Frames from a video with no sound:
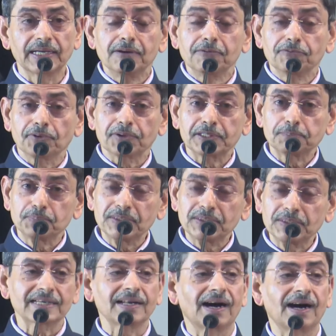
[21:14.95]
for the
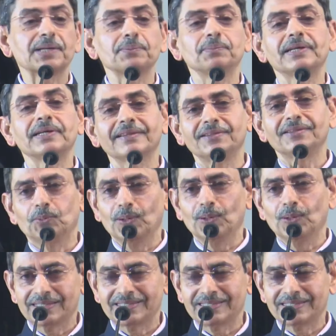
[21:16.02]
peace and harmony in the
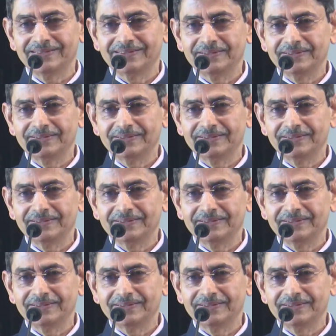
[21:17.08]
world.